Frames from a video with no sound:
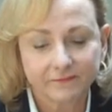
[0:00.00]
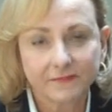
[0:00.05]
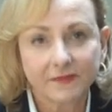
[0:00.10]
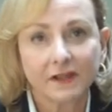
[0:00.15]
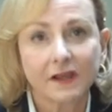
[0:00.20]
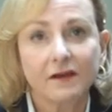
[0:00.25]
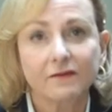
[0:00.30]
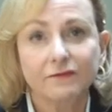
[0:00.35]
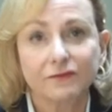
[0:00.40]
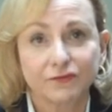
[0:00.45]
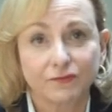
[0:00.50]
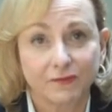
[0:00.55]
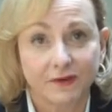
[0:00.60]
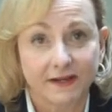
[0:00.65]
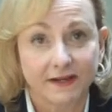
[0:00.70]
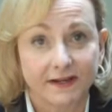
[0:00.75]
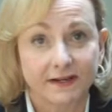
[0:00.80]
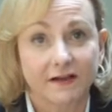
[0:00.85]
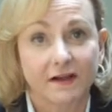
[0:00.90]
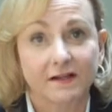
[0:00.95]
covers
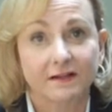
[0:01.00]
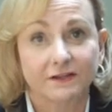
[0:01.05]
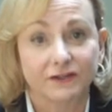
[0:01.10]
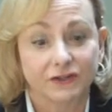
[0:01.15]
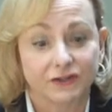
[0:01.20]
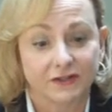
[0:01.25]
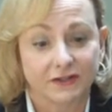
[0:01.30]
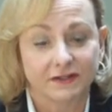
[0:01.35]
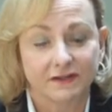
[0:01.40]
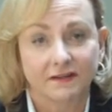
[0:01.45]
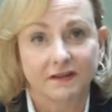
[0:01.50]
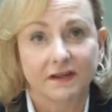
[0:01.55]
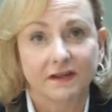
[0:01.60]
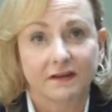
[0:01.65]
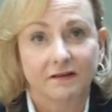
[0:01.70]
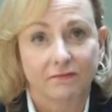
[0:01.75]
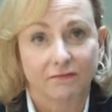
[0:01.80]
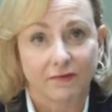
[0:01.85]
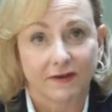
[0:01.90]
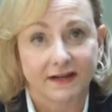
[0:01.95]
radiology,
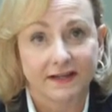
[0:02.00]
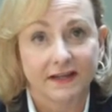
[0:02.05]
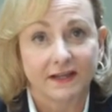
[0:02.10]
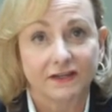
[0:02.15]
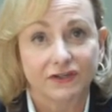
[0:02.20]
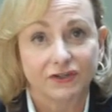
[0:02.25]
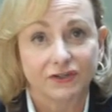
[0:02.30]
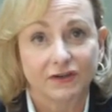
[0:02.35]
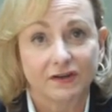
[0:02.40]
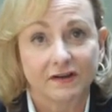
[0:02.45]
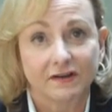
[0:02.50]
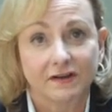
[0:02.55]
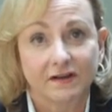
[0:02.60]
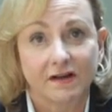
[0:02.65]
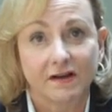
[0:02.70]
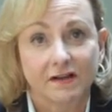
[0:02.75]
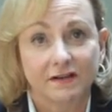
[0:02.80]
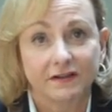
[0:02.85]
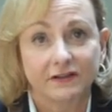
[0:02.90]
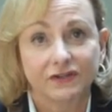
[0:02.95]
radiation
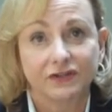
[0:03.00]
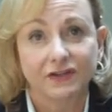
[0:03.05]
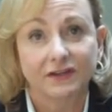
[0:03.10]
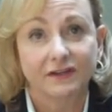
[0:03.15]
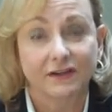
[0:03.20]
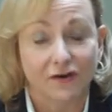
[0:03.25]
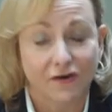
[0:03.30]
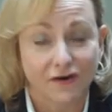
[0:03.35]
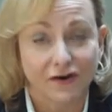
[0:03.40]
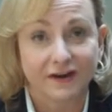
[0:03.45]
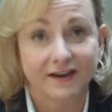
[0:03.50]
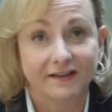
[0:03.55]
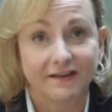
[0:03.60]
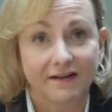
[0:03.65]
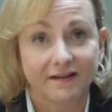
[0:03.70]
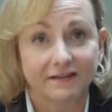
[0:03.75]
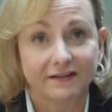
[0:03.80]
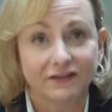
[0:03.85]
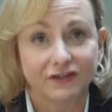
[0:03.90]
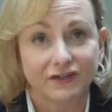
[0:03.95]
oncology,
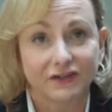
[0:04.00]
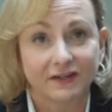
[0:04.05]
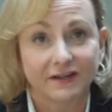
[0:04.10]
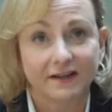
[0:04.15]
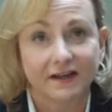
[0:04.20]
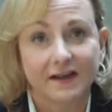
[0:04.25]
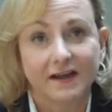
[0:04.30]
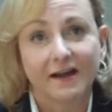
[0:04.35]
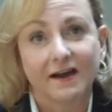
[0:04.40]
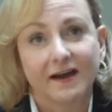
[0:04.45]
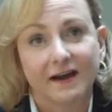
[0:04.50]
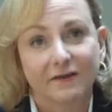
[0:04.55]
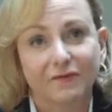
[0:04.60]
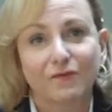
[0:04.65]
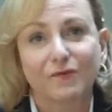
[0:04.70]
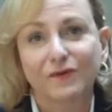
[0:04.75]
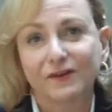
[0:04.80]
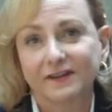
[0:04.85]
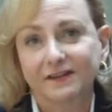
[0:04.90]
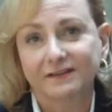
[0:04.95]
cardiology,
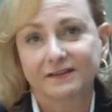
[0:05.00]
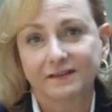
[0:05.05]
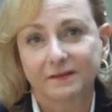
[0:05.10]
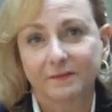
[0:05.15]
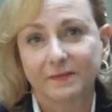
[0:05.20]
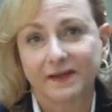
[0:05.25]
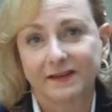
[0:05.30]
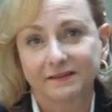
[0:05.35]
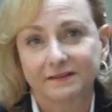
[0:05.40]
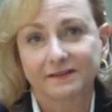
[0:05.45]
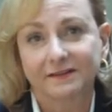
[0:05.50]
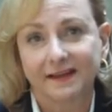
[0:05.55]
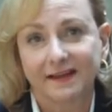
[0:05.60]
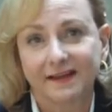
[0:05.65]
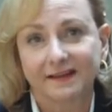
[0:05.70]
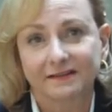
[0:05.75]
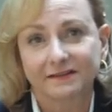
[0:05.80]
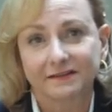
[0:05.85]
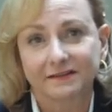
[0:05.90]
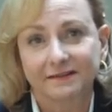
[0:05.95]
what is the best
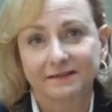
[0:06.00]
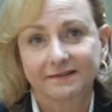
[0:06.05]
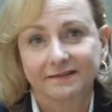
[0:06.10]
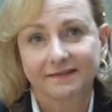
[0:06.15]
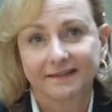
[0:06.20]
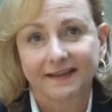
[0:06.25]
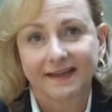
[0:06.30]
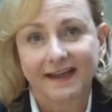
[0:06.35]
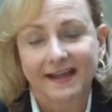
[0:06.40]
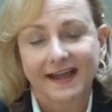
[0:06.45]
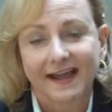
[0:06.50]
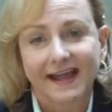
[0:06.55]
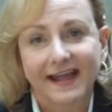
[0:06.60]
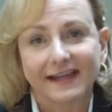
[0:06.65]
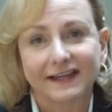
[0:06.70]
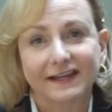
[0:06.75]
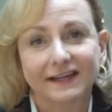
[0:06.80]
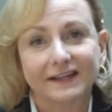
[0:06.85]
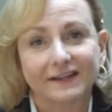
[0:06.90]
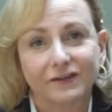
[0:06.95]
test.
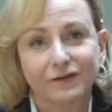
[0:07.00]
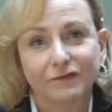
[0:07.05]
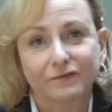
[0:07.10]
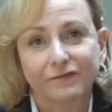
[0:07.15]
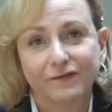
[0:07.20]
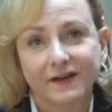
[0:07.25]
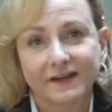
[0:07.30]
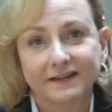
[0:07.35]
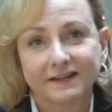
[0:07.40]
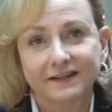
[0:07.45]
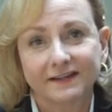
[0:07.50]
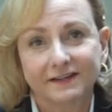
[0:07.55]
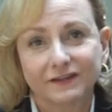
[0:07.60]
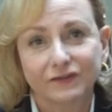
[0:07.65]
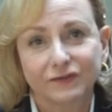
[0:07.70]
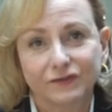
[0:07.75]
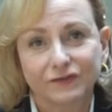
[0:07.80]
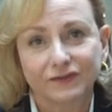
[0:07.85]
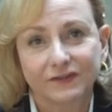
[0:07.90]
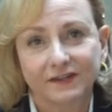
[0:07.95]
And you'll find it
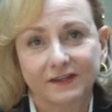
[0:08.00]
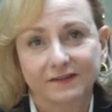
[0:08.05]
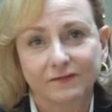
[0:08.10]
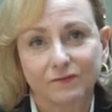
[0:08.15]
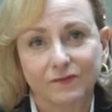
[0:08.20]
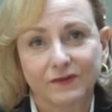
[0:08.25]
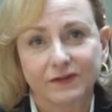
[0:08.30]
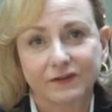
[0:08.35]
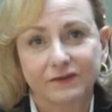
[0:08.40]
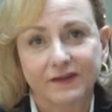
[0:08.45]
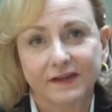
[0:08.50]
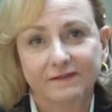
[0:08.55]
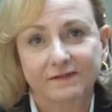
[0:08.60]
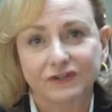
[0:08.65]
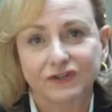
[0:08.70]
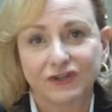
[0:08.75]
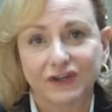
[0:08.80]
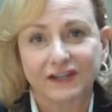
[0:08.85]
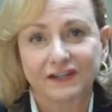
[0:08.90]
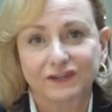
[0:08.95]
interesting when you have a
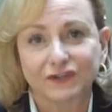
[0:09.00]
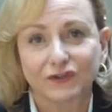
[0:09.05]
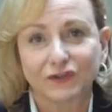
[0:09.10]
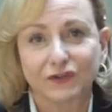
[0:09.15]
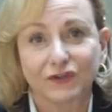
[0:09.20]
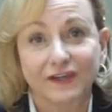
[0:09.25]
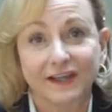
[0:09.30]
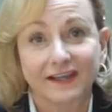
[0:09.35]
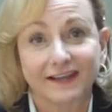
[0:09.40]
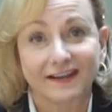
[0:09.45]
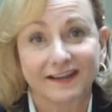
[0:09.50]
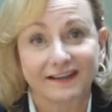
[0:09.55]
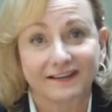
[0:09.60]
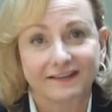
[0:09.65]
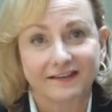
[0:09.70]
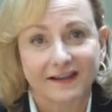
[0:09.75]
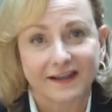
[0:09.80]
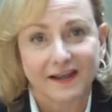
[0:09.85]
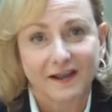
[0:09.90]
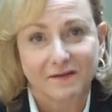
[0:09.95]
chance to look at it,
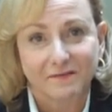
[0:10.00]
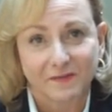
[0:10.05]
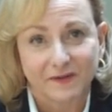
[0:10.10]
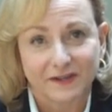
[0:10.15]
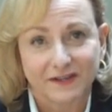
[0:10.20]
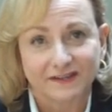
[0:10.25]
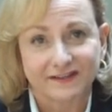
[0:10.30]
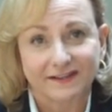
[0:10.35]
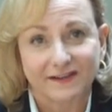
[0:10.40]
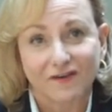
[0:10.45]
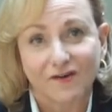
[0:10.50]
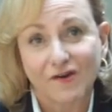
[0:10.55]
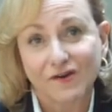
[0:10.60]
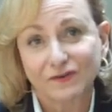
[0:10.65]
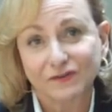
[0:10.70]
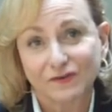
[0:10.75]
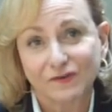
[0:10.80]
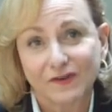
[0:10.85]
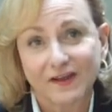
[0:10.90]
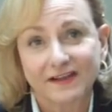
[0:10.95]
because it
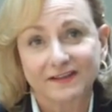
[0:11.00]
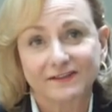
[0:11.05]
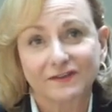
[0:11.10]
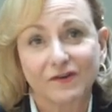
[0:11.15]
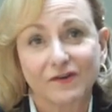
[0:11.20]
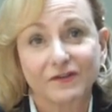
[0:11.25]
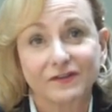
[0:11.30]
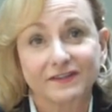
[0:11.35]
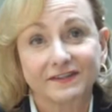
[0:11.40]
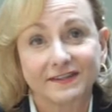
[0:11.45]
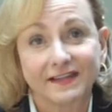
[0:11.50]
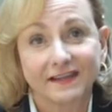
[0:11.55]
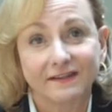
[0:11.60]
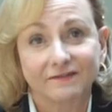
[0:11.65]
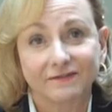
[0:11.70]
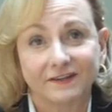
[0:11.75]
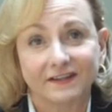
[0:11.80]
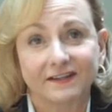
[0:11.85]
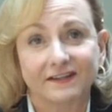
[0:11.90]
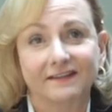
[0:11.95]
also has all the
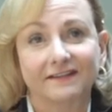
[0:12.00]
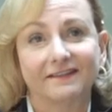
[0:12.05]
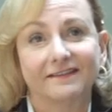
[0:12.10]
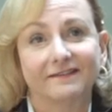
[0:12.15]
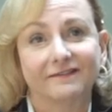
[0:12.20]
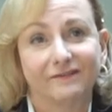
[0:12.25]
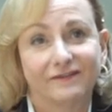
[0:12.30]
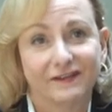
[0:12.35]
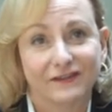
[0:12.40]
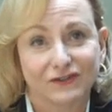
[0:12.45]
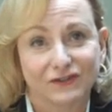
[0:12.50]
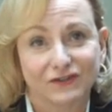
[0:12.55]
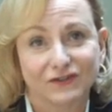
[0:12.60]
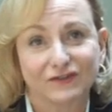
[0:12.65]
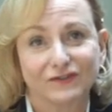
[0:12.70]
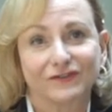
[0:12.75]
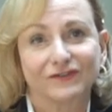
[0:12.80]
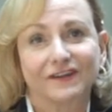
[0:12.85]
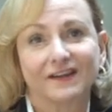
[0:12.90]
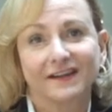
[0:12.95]
safety
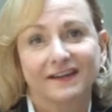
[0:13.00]
features.